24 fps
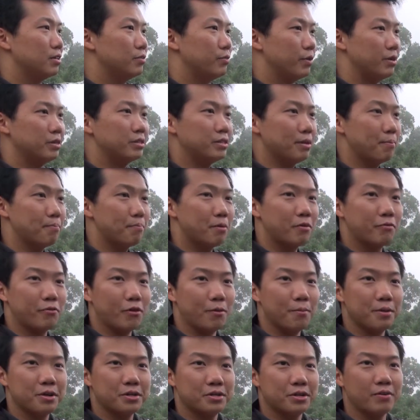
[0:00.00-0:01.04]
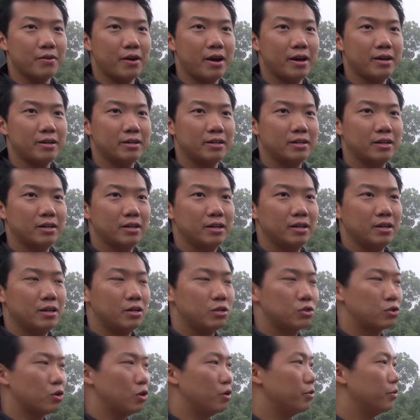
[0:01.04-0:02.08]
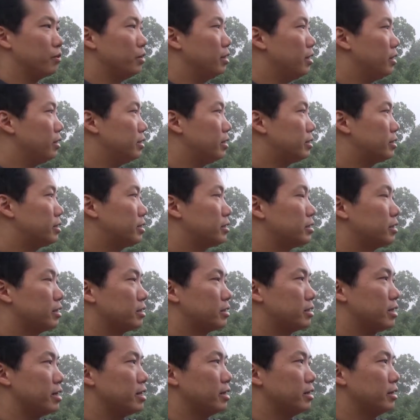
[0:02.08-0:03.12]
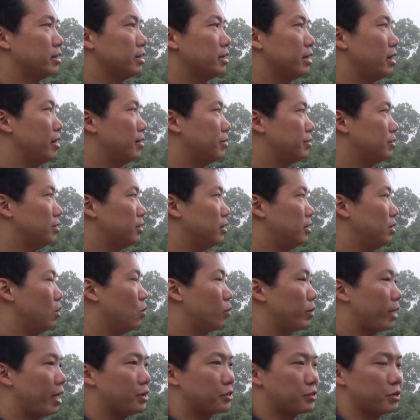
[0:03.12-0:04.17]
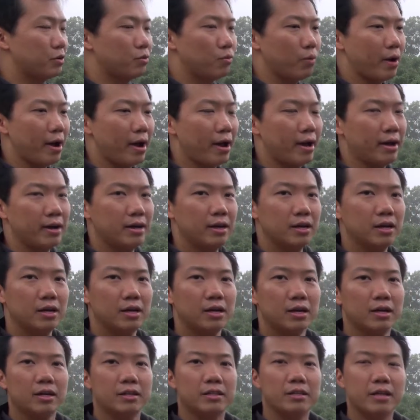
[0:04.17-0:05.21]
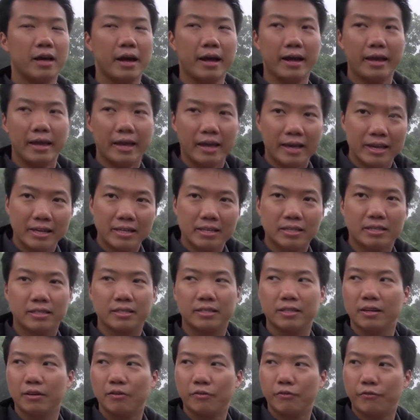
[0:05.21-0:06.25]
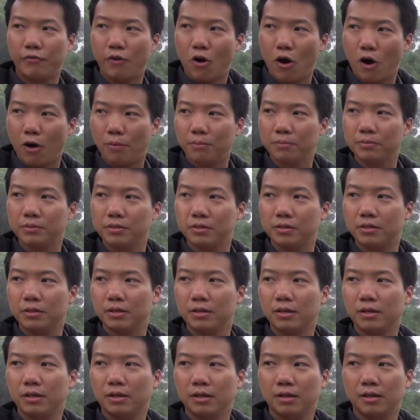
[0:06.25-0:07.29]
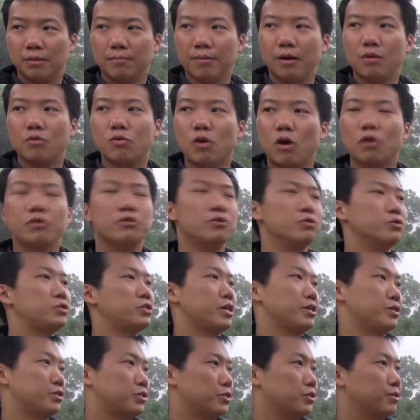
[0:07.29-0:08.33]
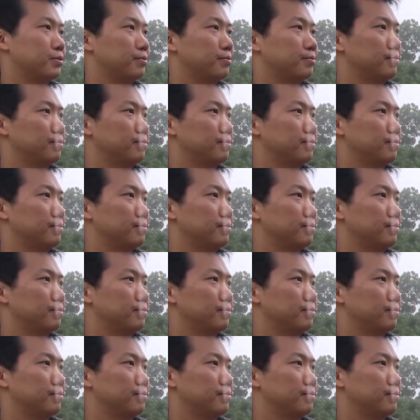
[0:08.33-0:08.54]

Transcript: Very simple formation, right? So this is the thing, the uh, location where there is forms, but wrong usage.